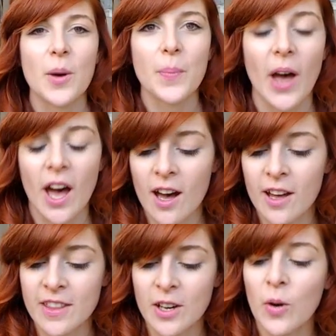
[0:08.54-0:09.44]
up,
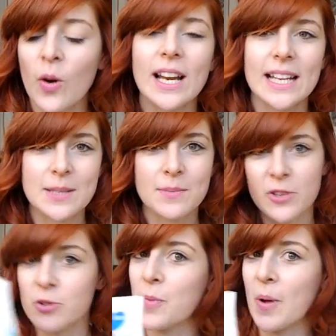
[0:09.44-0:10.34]
the Oilatum
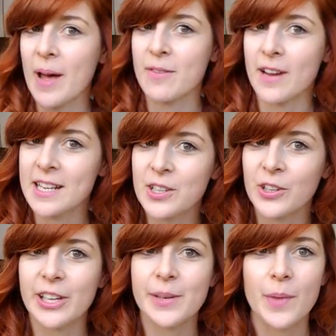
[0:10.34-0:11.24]
Natural Repair Face
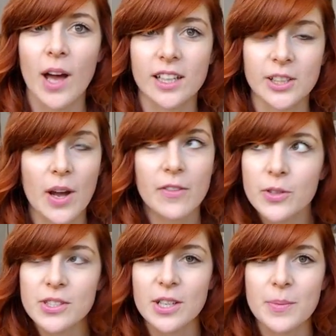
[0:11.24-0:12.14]
Cream. I know
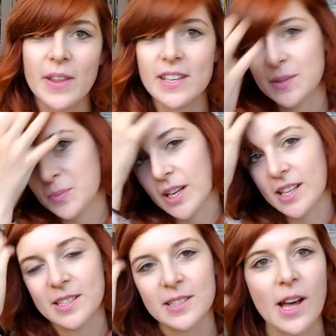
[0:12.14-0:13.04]
everyone's on about this
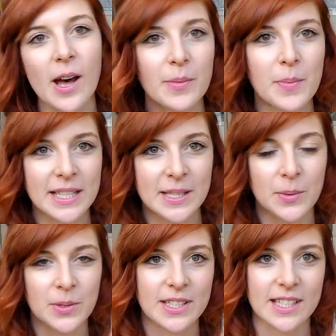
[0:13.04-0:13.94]
because the Pixie
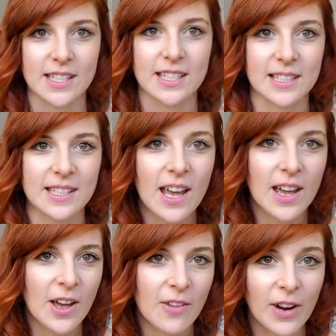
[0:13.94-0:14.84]
Rue sisters
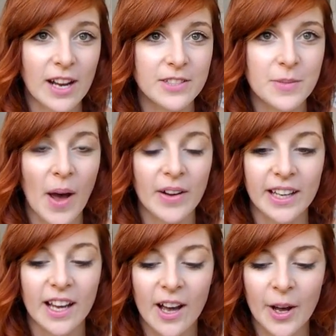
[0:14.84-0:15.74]
raved about
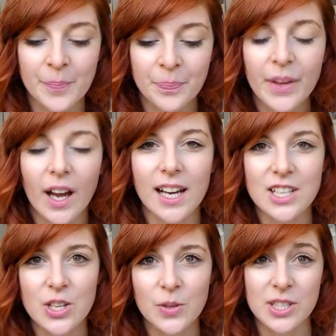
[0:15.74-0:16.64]
it. I
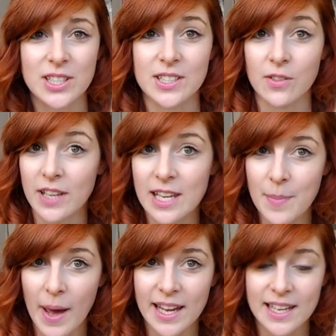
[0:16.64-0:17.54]
actually ordered this off
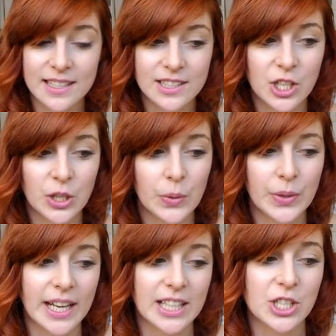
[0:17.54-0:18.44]
eBay to
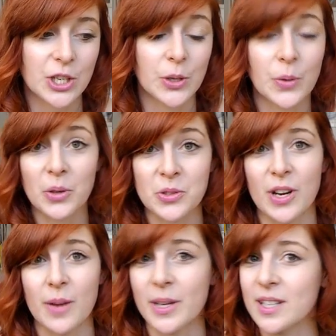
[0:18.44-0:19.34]
get it to
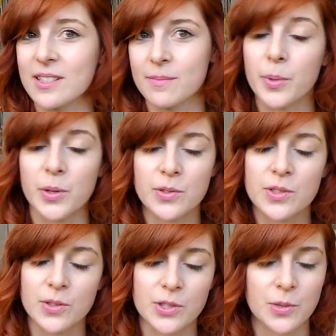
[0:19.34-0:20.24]
Austria because
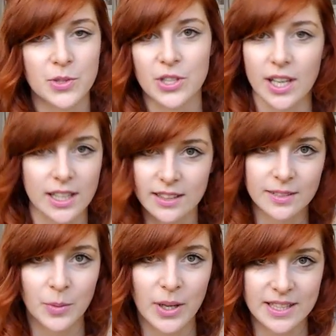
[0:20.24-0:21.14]
Boots or Superdrug
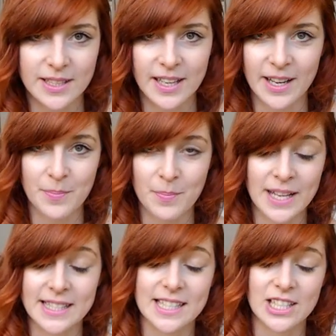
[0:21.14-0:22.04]
and
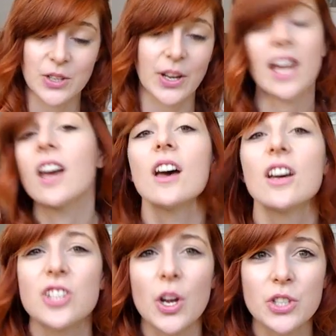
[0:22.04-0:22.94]
places in the UK
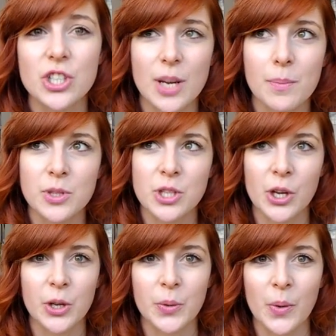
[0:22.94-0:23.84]
don't ship
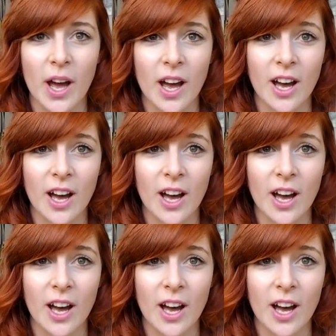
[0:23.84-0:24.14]
to